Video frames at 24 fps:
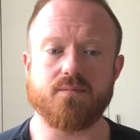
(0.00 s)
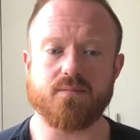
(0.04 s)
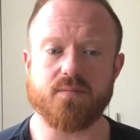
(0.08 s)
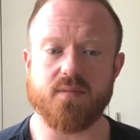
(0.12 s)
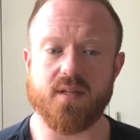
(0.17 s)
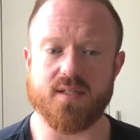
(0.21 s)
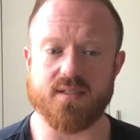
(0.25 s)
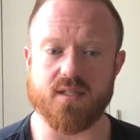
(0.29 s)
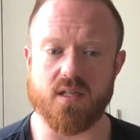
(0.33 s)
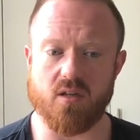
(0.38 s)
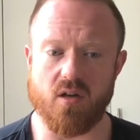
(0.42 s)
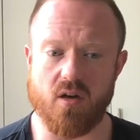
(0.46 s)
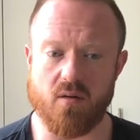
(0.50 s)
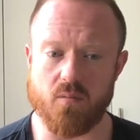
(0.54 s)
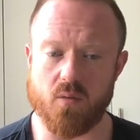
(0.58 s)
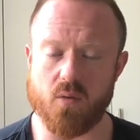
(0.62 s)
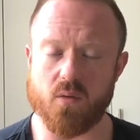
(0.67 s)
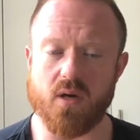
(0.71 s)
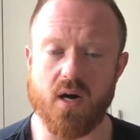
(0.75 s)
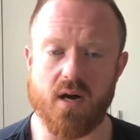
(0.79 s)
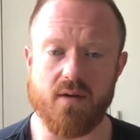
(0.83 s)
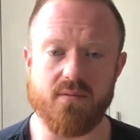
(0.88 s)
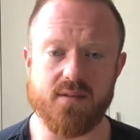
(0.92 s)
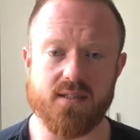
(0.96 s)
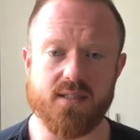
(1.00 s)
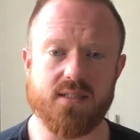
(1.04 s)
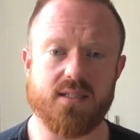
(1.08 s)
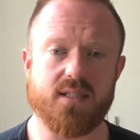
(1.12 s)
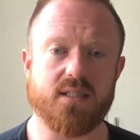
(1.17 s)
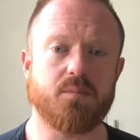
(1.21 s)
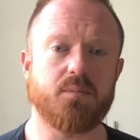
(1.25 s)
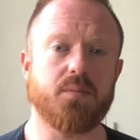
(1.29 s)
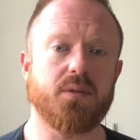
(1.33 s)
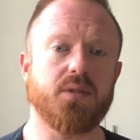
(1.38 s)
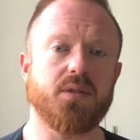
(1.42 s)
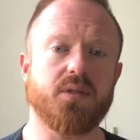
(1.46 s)
There's a lot more covered in this
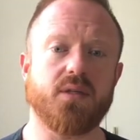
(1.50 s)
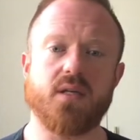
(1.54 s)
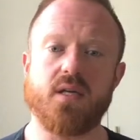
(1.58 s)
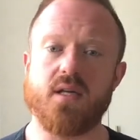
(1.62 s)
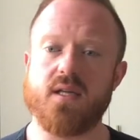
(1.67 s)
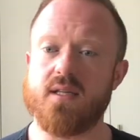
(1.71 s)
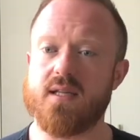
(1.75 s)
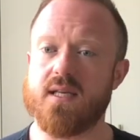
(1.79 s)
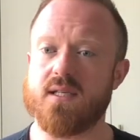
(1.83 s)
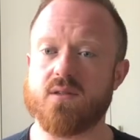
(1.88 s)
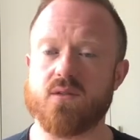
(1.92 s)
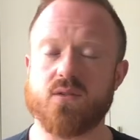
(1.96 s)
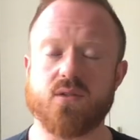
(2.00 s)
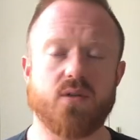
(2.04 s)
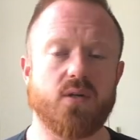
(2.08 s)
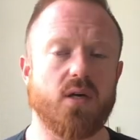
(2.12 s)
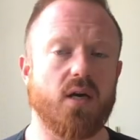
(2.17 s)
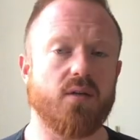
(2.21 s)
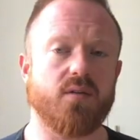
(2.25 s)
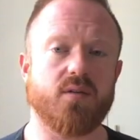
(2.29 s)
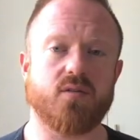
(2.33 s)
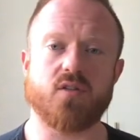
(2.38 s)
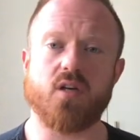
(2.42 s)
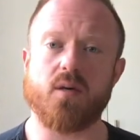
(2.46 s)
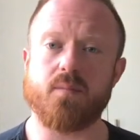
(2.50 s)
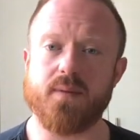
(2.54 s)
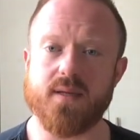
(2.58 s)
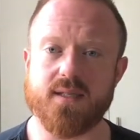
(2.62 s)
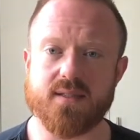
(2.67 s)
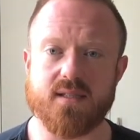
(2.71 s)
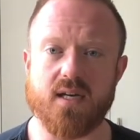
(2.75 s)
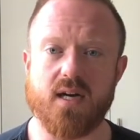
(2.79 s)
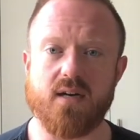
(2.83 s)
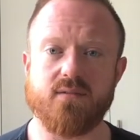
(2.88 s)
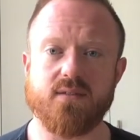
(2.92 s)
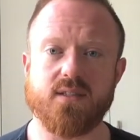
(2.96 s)
book. There's also other topics
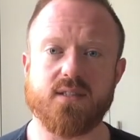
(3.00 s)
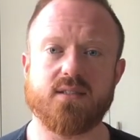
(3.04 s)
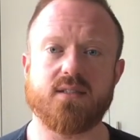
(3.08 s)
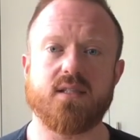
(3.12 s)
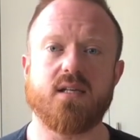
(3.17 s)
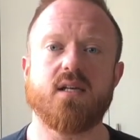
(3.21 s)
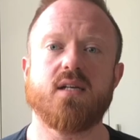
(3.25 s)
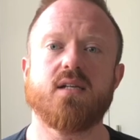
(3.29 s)
covered.